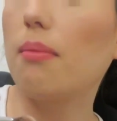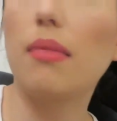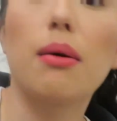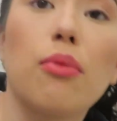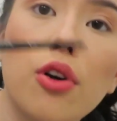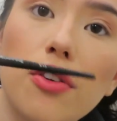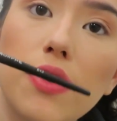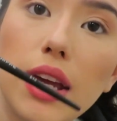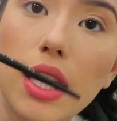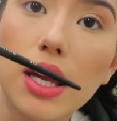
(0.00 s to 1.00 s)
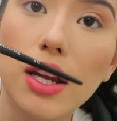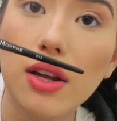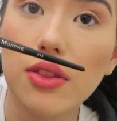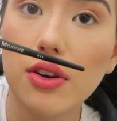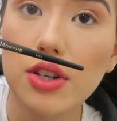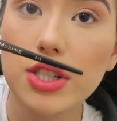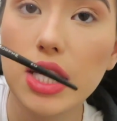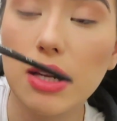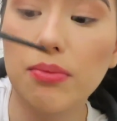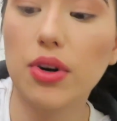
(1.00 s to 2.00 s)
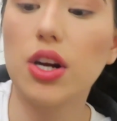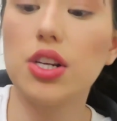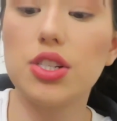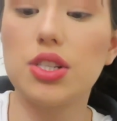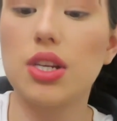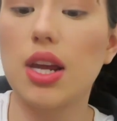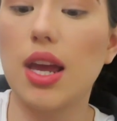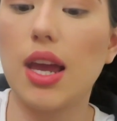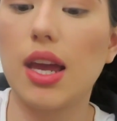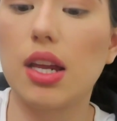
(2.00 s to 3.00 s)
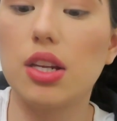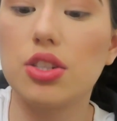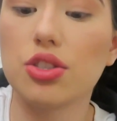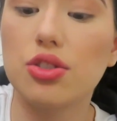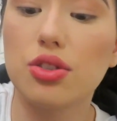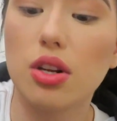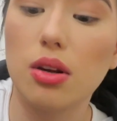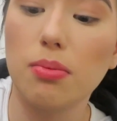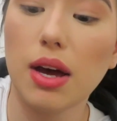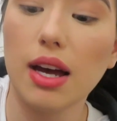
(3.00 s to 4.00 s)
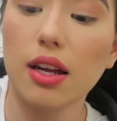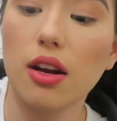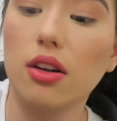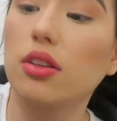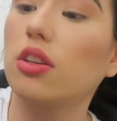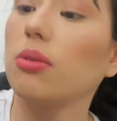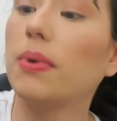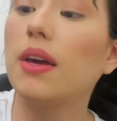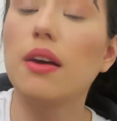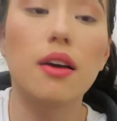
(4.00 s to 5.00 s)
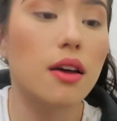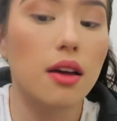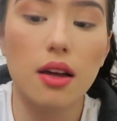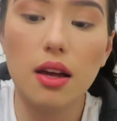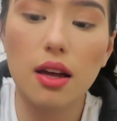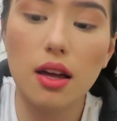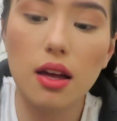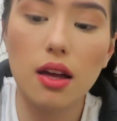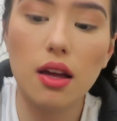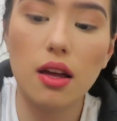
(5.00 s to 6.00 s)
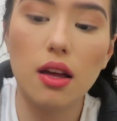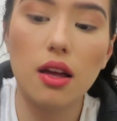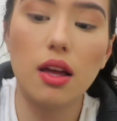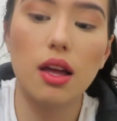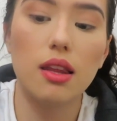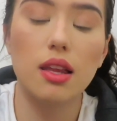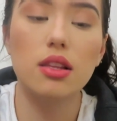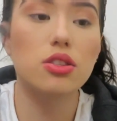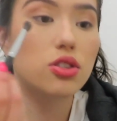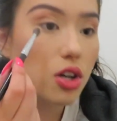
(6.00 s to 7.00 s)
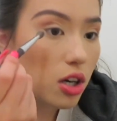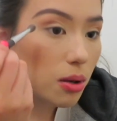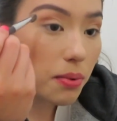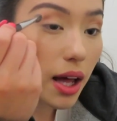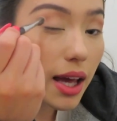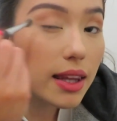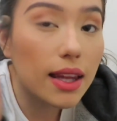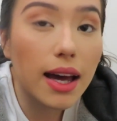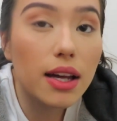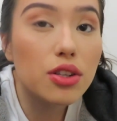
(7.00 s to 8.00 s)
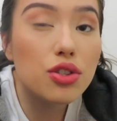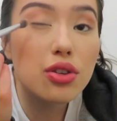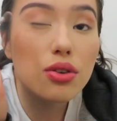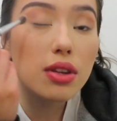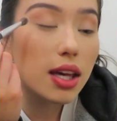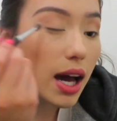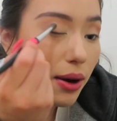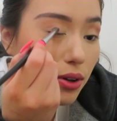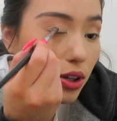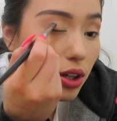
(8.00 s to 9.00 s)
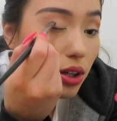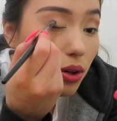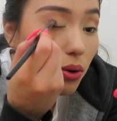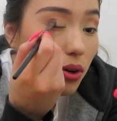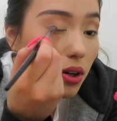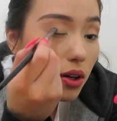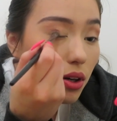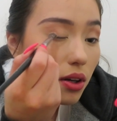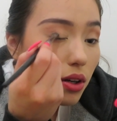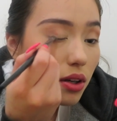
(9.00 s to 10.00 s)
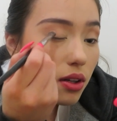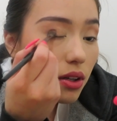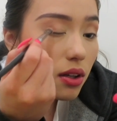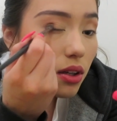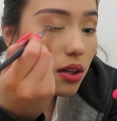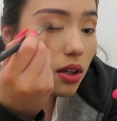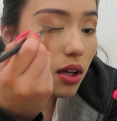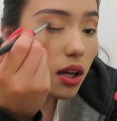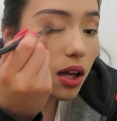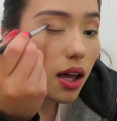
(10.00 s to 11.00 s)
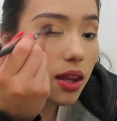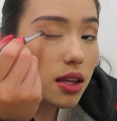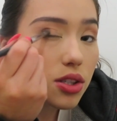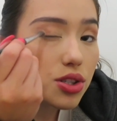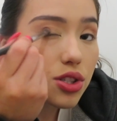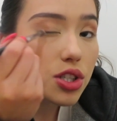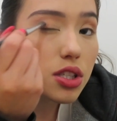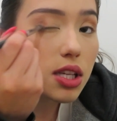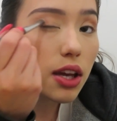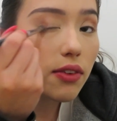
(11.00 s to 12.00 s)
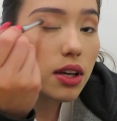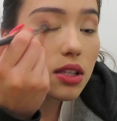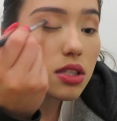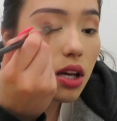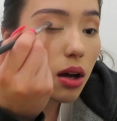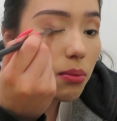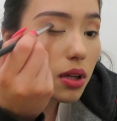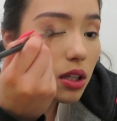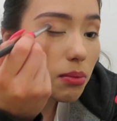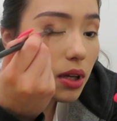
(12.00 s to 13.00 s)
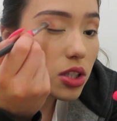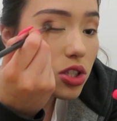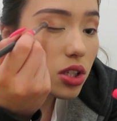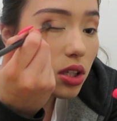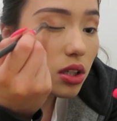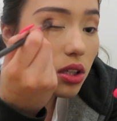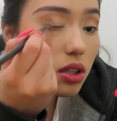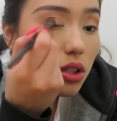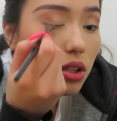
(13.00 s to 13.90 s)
my Morphe E13 brush and just pack it on a little bit. And then start applying that to the outer corner. And this is just to give it some dimension.